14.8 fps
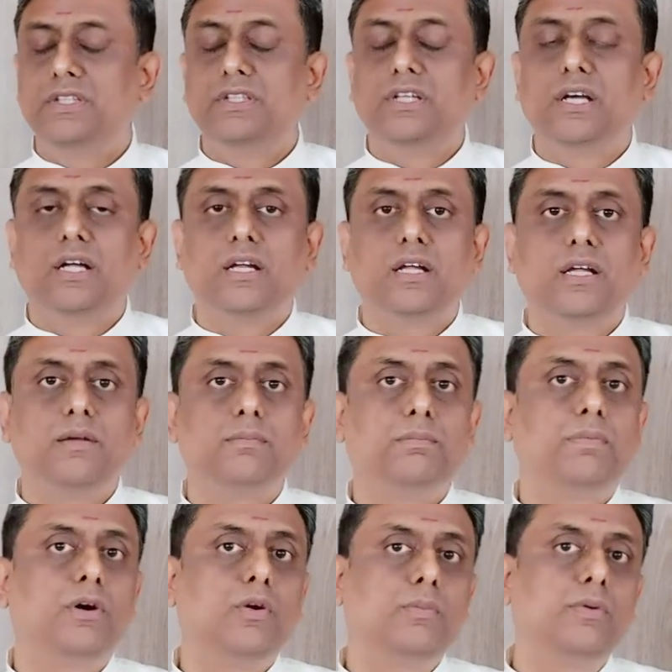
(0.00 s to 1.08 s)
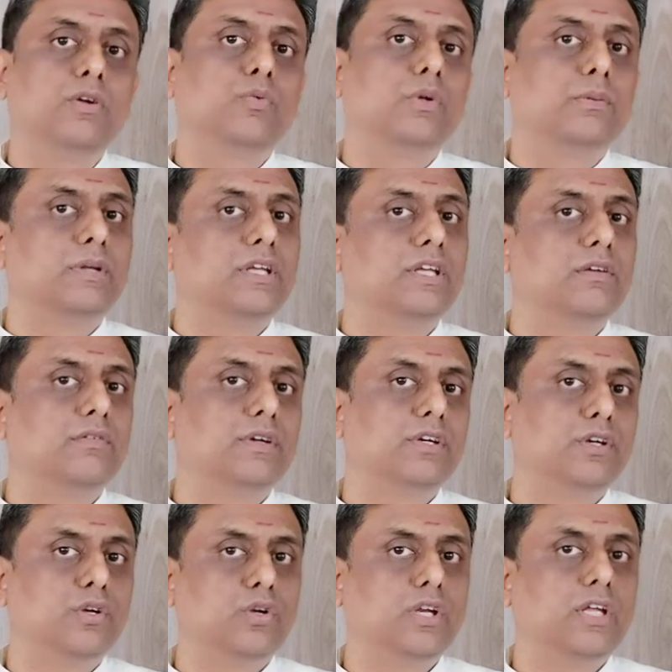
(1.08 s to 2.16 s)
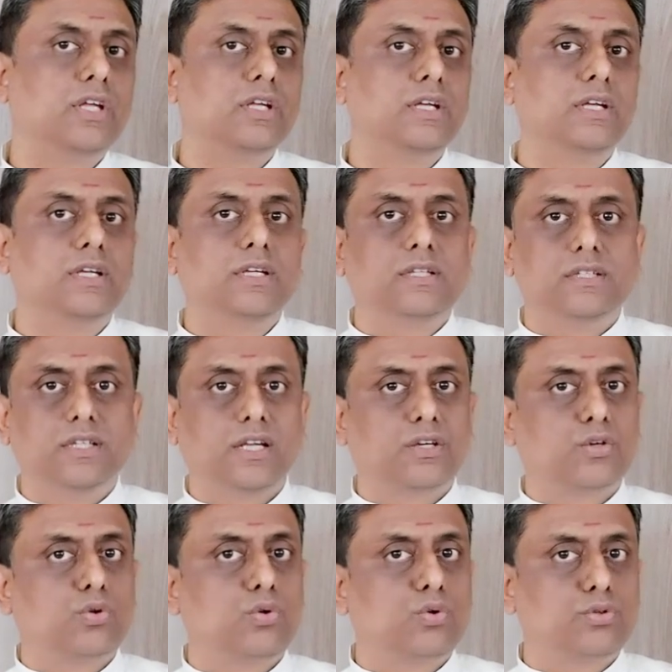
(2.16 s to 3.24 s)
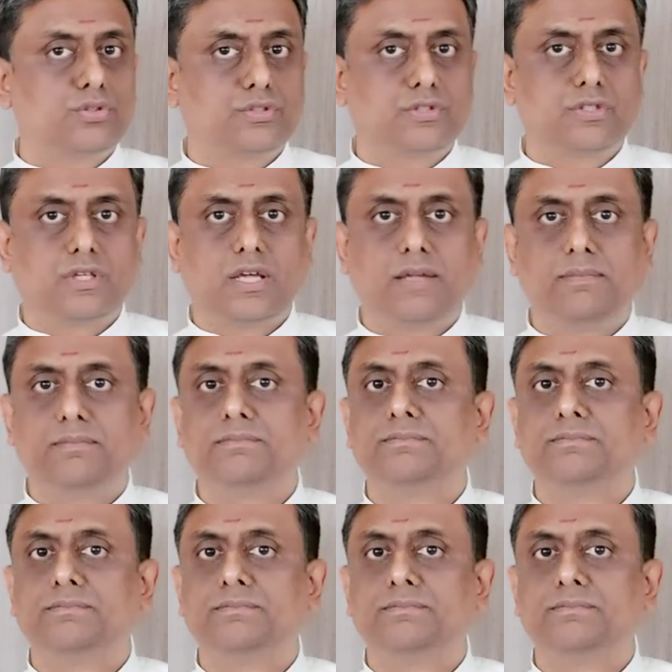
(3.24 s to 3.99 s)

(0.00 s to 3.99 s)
DHYANA empowerment will be given during that course time.